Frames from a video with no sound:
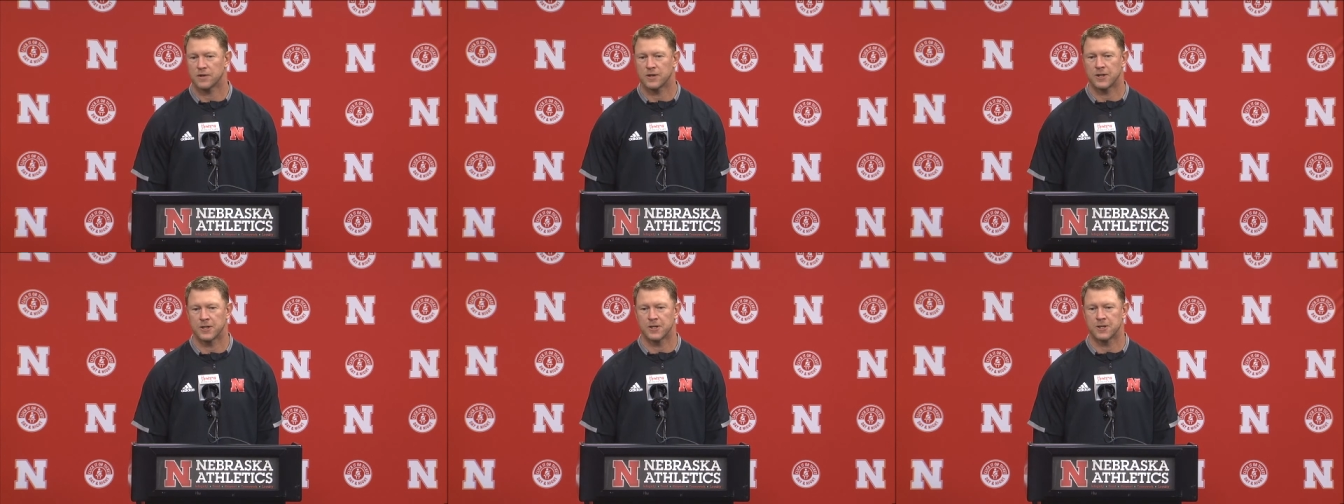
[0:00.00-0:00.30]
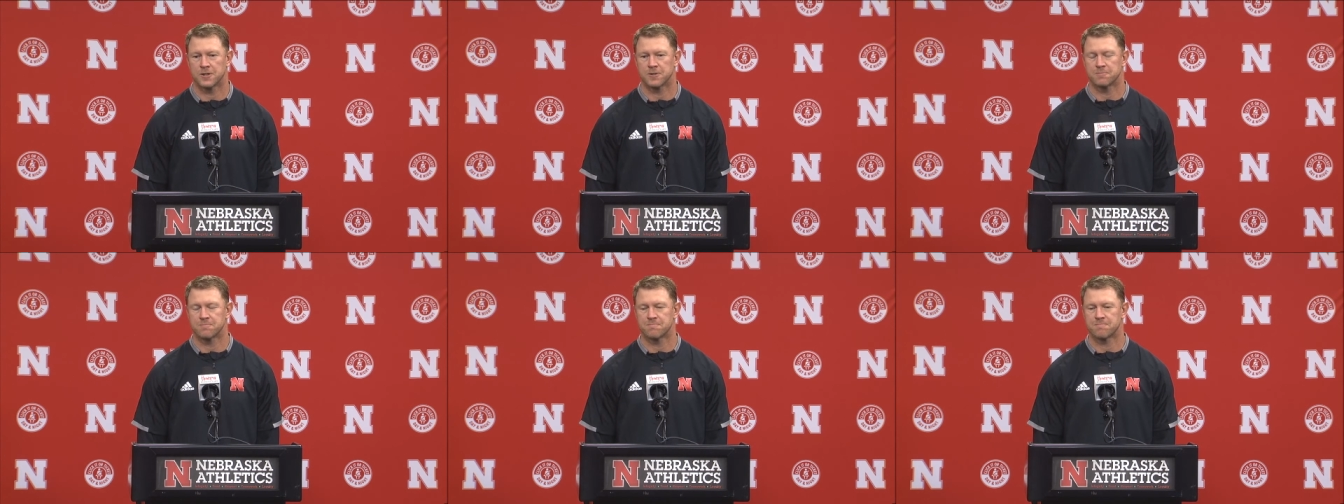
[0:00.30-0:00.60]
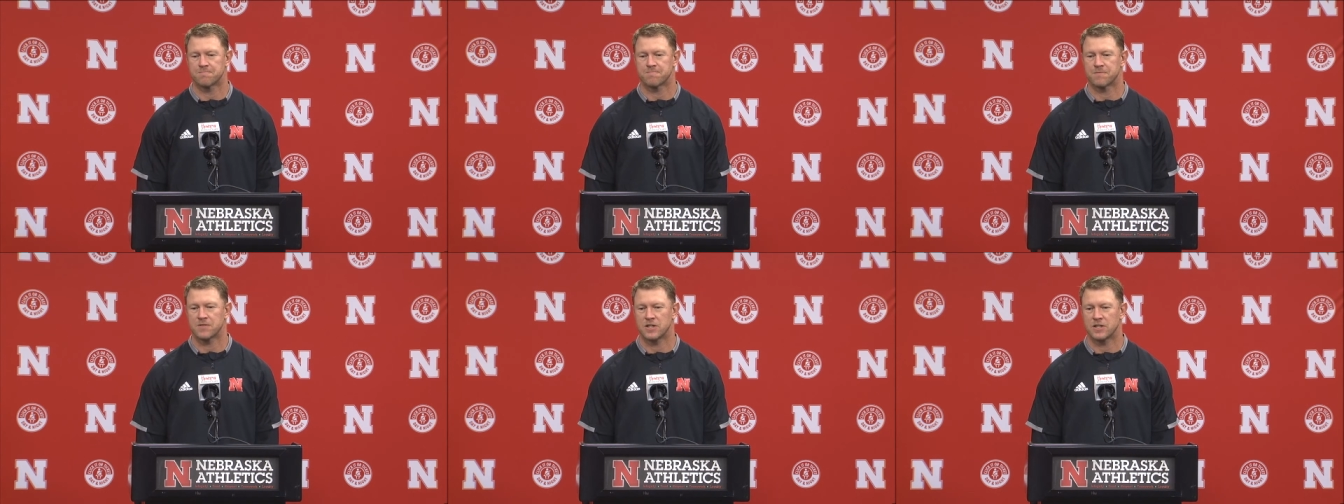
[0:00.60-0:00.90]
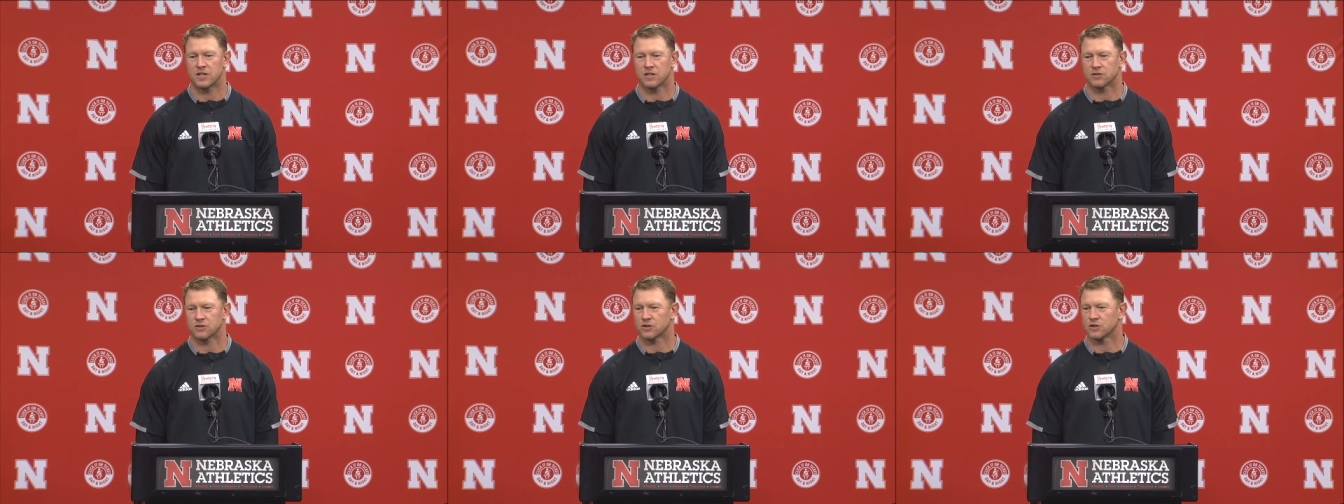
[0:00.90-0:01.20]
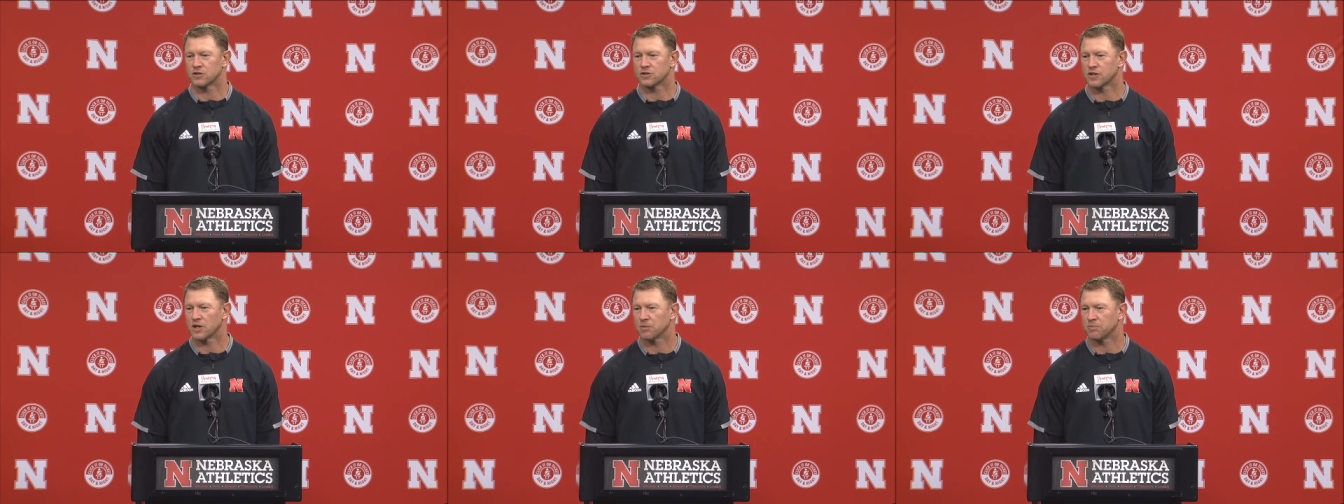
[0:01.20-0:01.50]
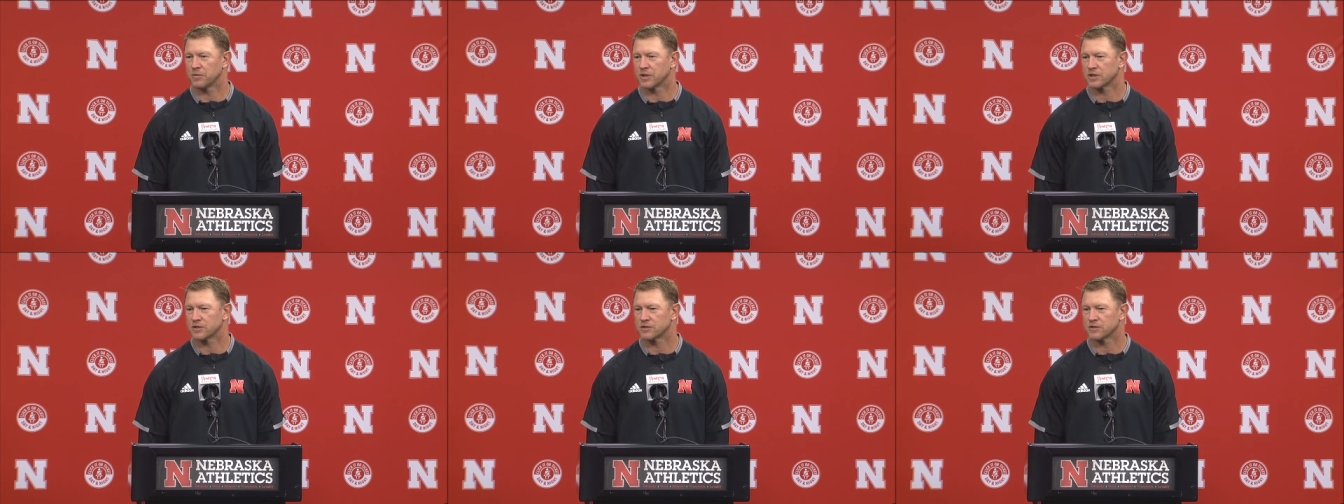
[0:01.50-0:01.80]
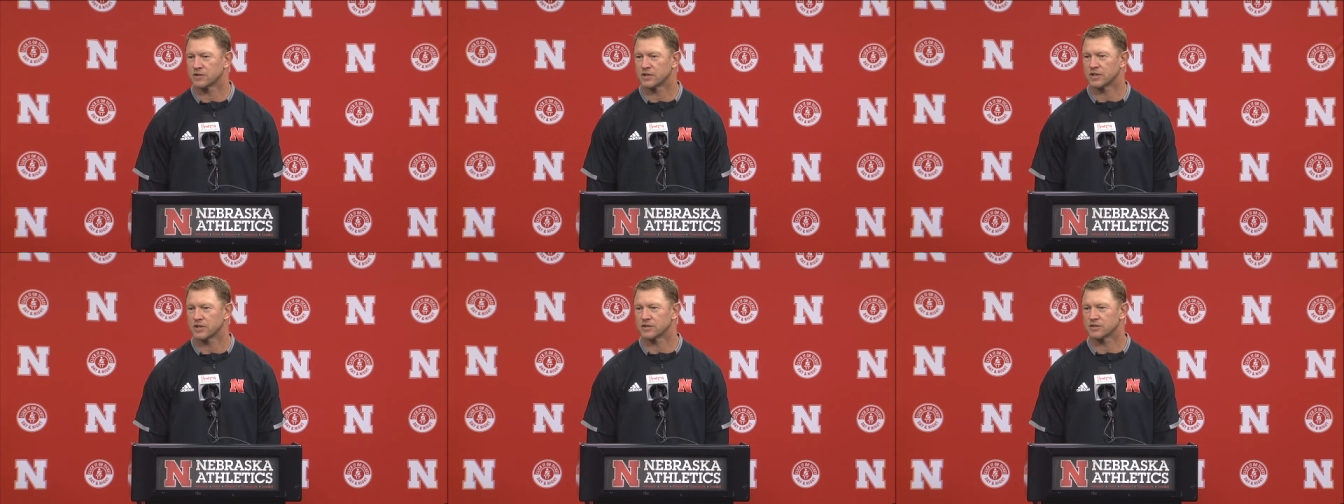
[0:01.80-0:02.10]
Um, he does a good job mixing
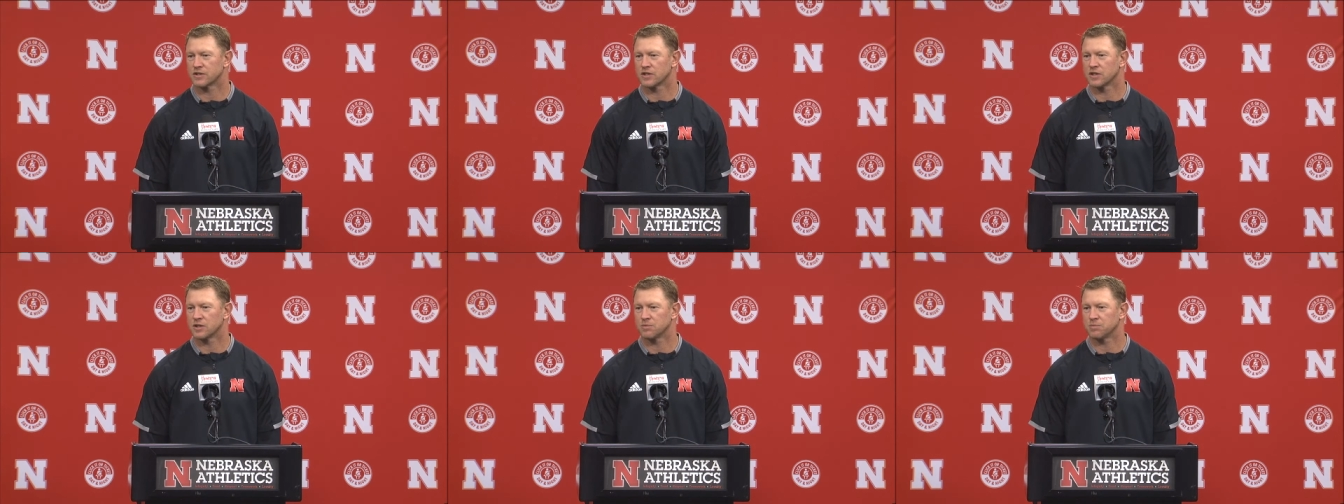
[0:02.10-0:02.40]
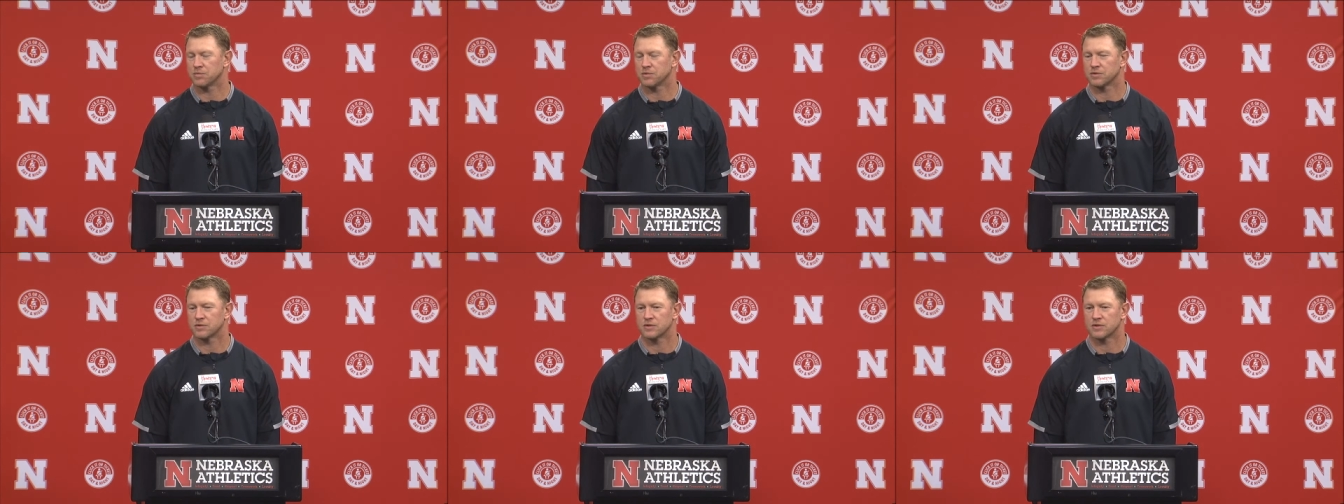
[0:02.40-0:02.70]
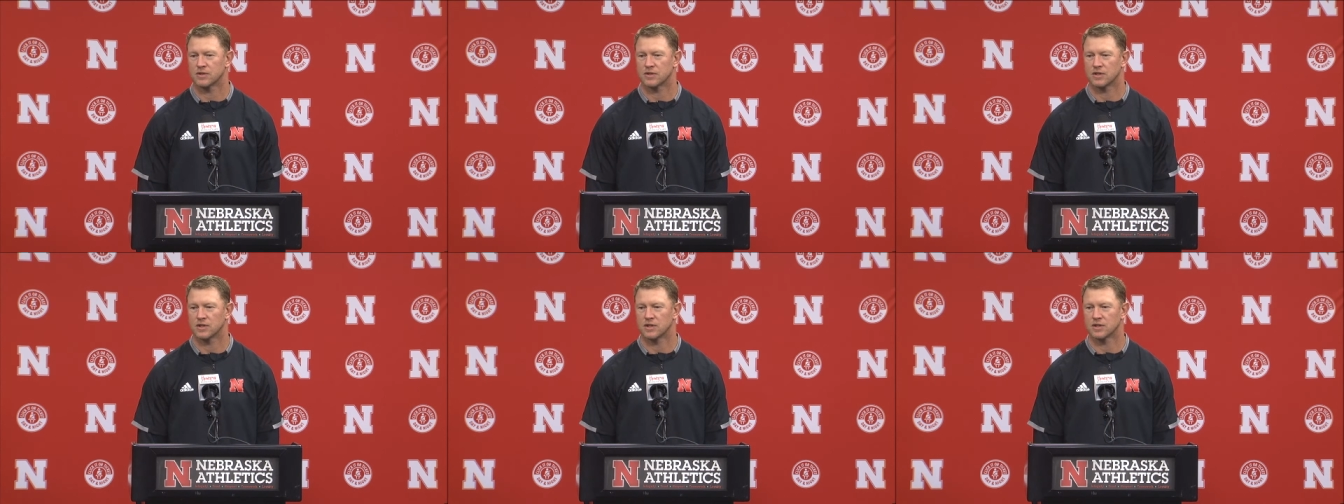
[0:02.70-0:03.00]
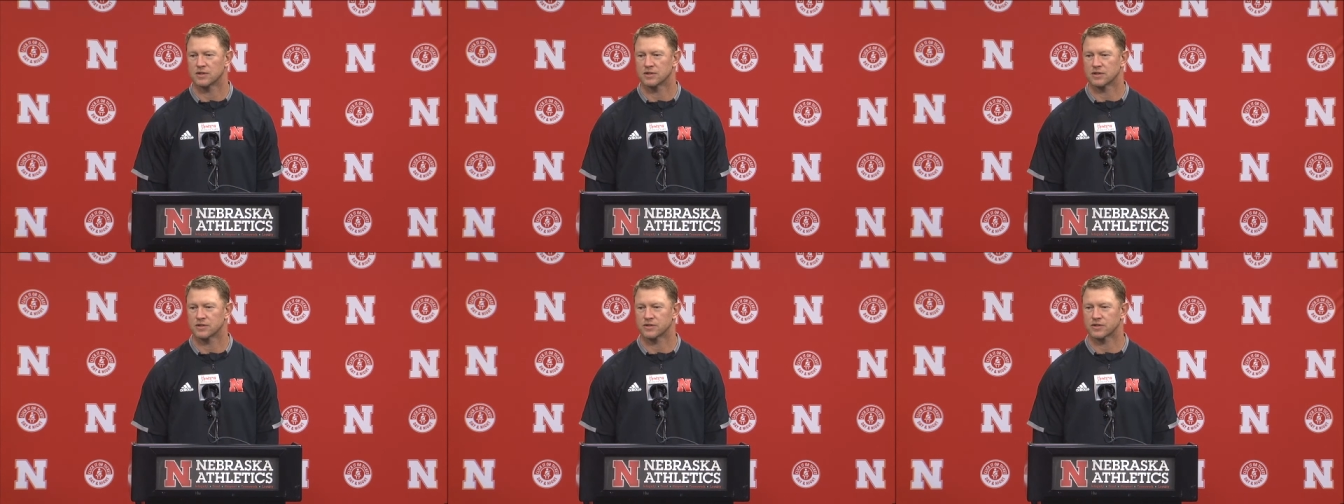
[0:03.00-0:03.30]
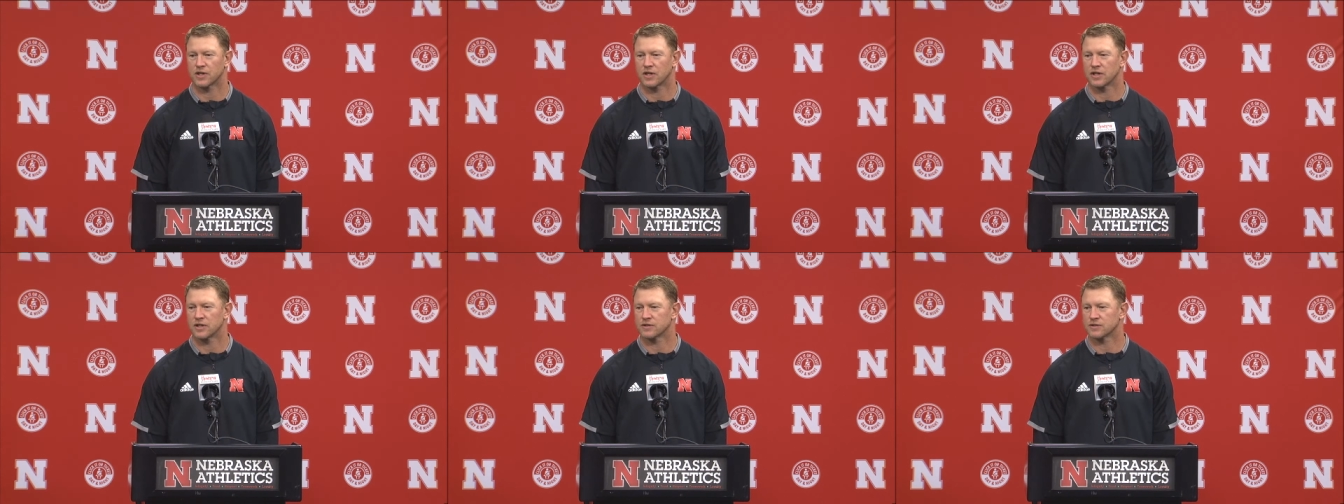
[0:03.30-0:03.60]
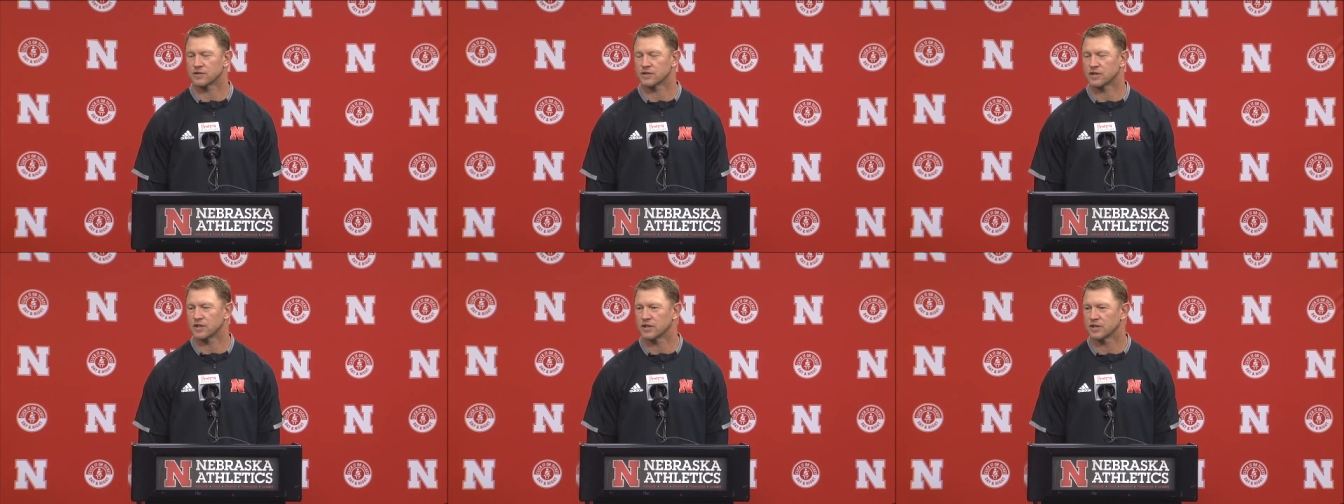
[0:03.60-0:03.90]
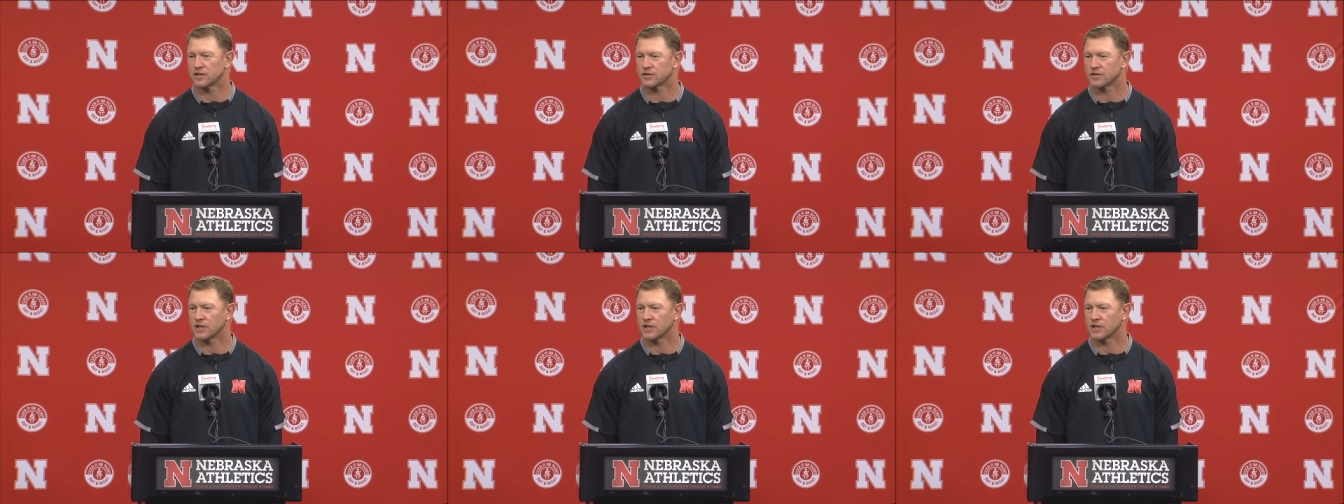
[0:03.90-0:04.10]
things up uh, disguise and things.